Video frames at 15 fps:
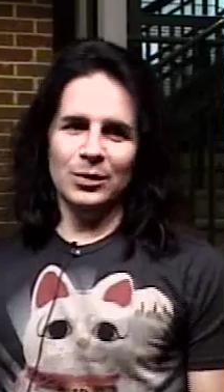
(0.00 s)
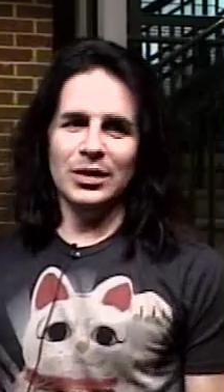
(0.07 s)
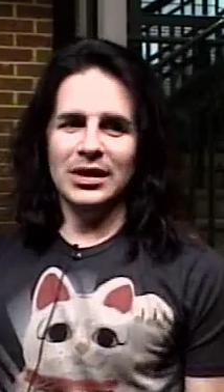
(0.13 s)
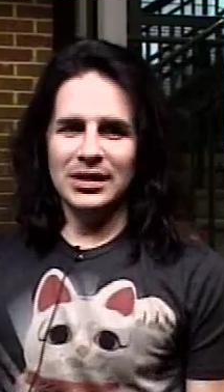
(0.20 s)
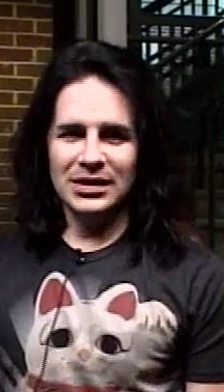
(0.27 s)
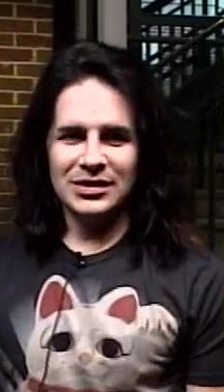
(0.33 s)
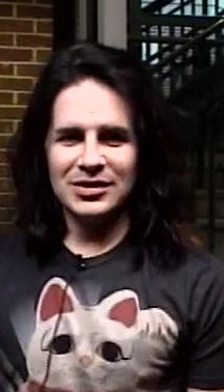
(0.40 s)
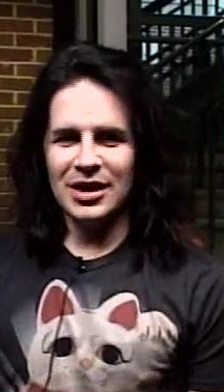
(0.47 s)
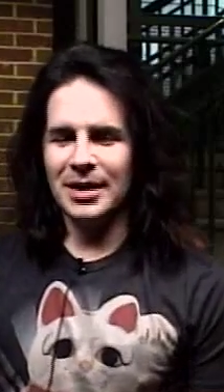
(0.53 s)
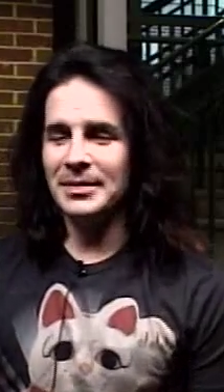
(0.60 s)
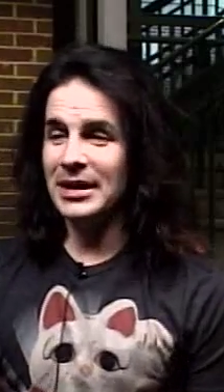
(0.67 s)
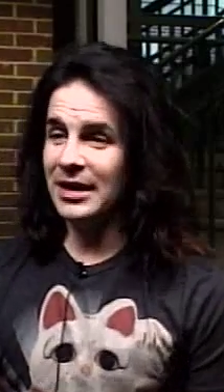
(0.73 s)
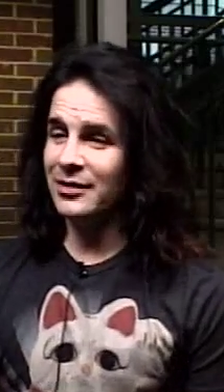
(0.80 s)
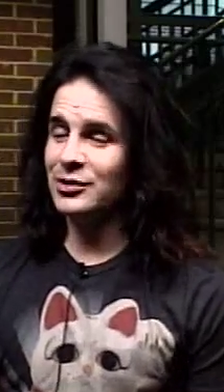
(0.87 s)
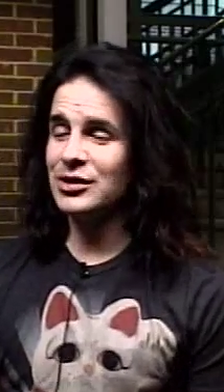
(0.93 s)
well,
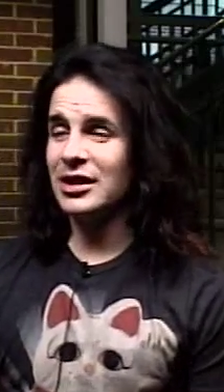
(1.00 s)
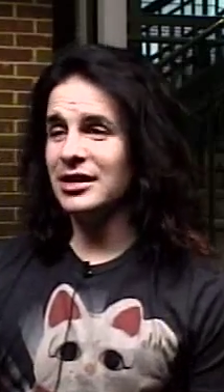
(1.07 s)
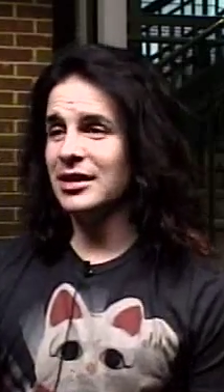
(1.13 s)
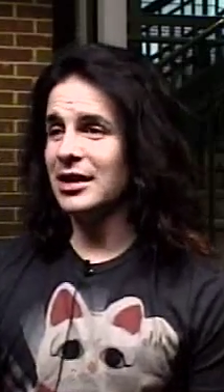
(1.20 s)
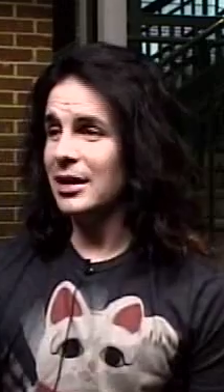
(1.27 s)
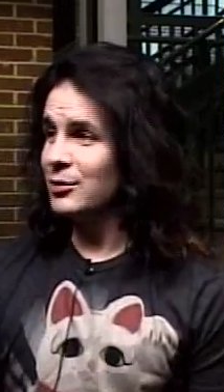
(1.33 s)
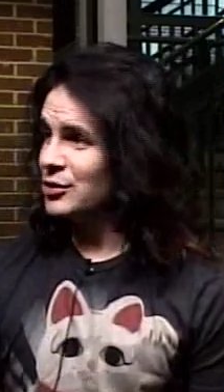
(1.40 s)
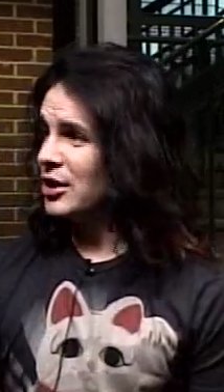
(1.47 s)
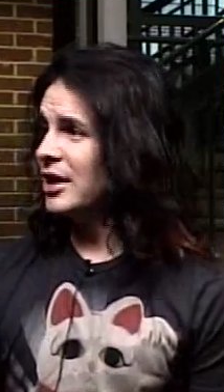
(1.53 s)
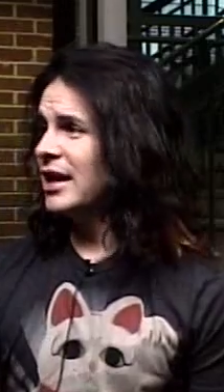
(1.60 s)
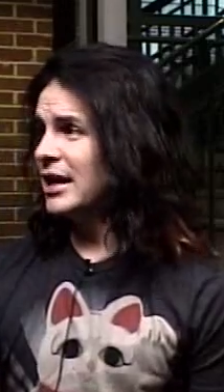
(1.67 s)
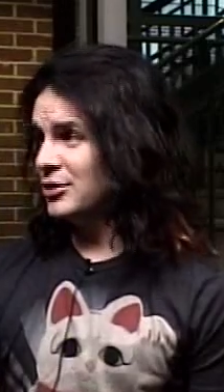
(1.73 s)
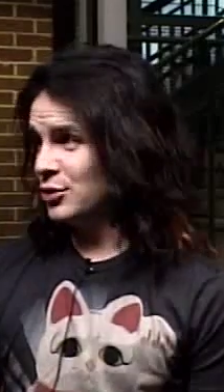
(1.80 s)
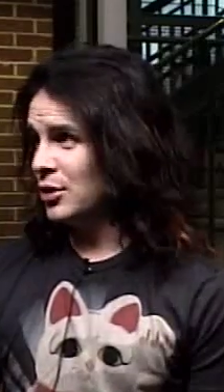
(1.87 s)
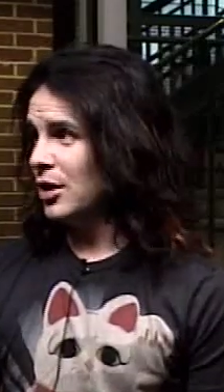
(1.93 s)
I was on,
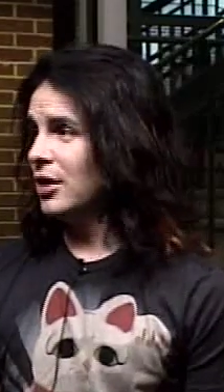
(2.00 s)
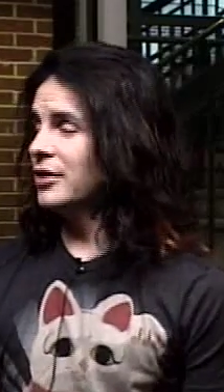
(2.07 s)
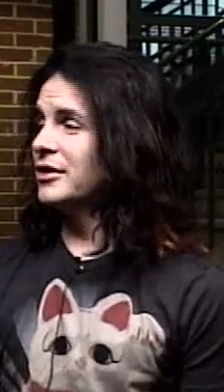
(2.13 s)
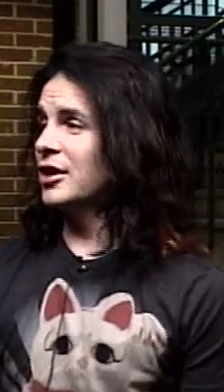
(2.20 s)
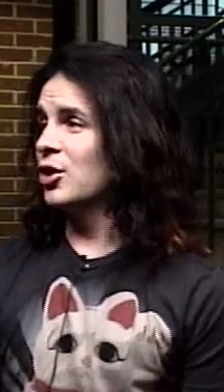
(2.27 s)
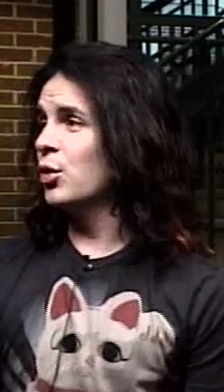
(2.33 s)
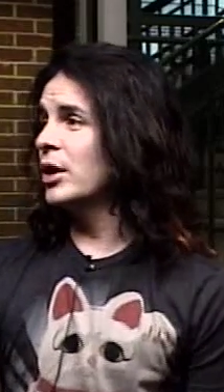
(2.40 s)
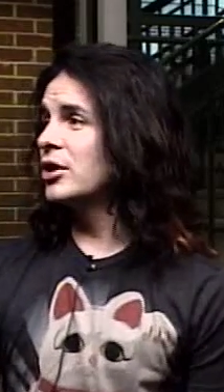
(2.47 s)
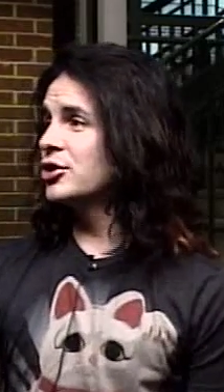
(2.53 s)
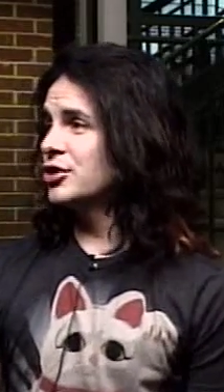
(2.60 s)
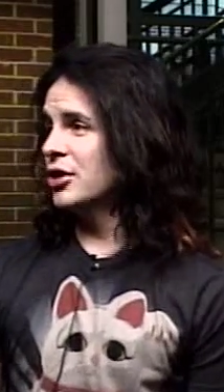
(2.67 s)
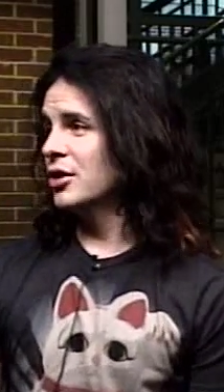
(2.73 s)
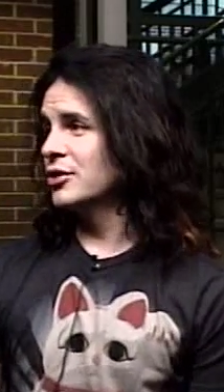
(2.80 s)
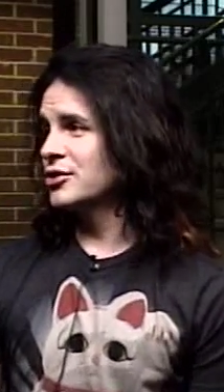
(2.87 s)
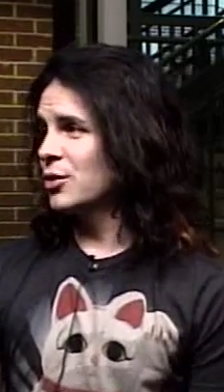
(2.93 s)
as you call it, the queer
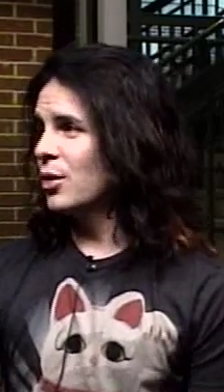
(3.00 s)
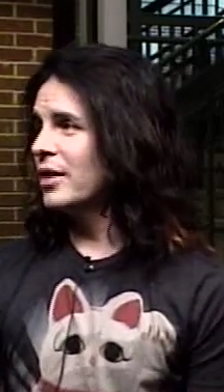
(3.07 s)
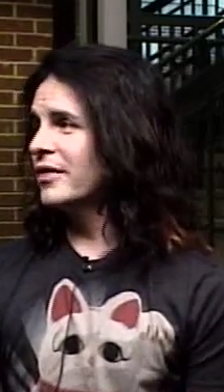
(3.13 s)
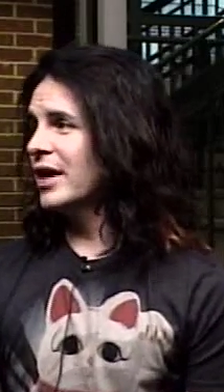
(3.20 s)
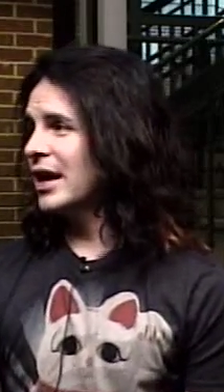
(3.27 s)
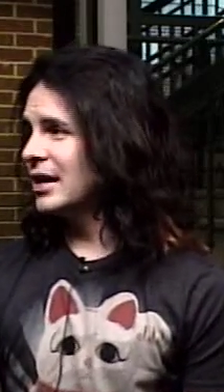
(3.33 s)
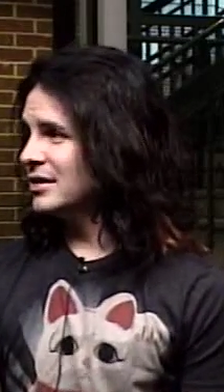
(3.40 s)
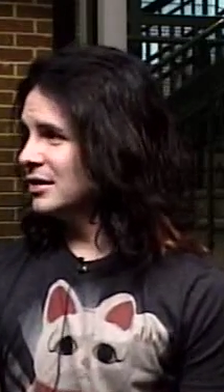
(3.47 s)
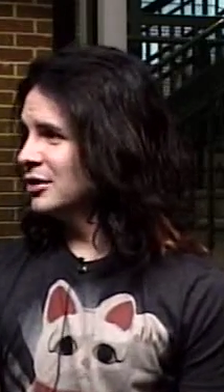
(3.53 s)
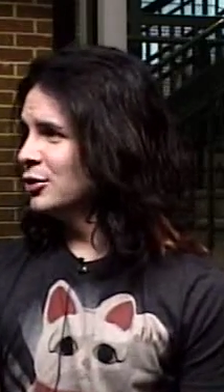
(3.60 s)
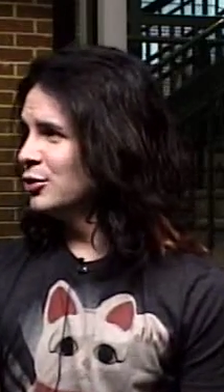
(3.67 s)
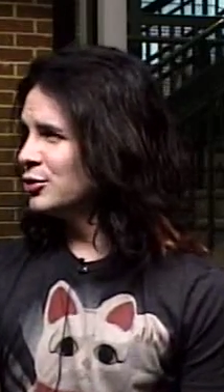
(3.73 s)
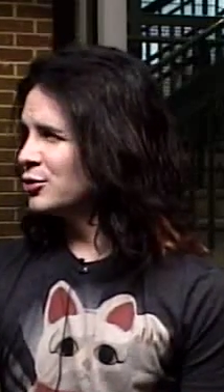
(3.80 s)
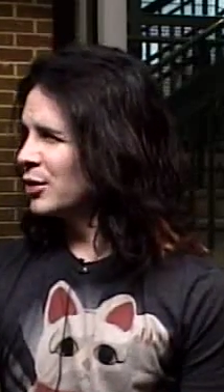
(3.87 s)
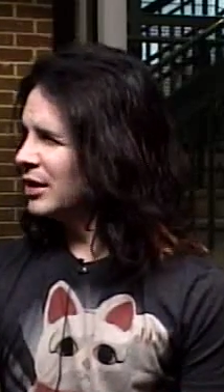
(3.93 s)
show. So what have I got to
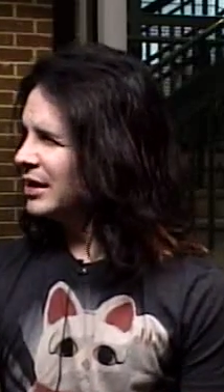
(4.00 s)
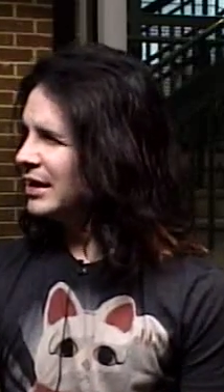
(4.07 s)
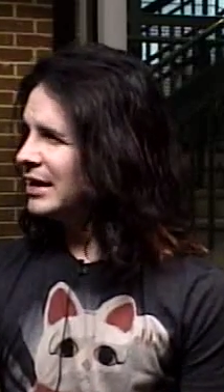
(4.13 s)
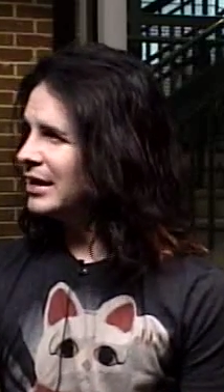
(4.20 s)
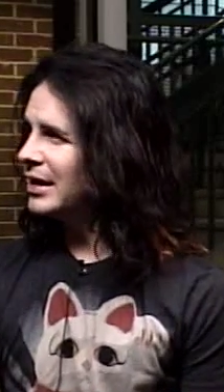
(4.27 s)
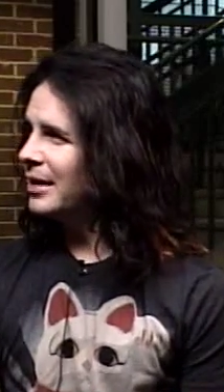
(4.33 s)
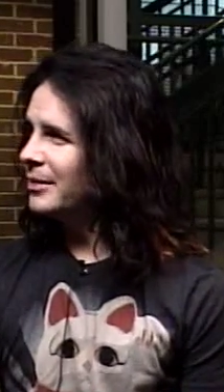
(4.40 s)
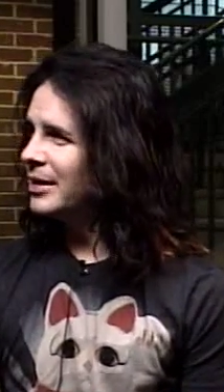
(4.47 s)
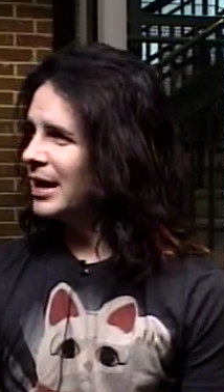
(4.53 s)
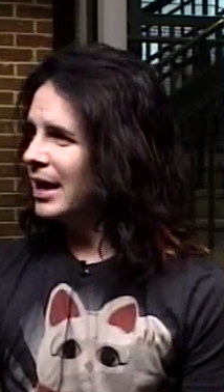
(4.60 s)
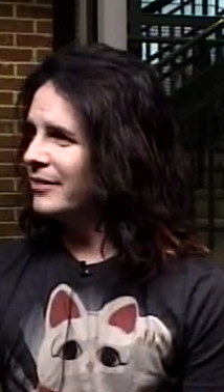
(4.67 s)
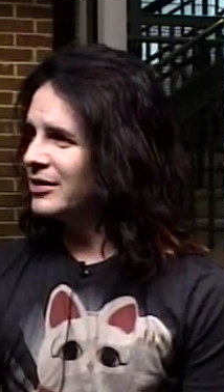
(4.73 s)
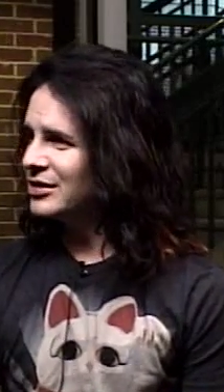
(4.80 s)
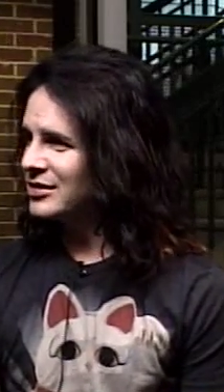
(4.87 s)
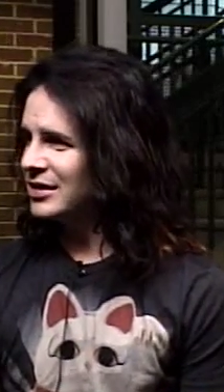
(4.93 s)
lose, really? I mean,
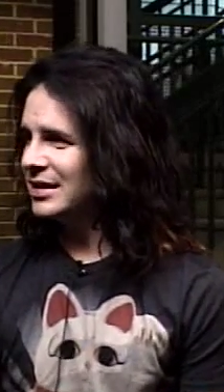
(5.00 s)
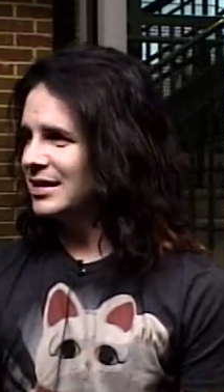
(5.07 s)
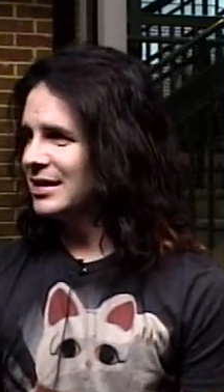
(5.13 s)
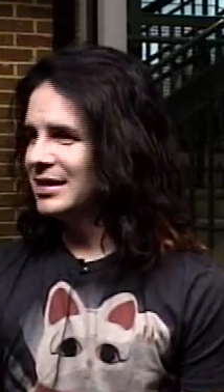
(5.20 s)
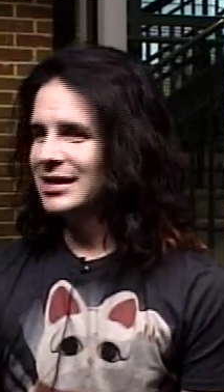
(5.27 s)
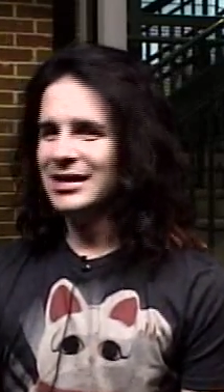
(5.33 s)
obviously.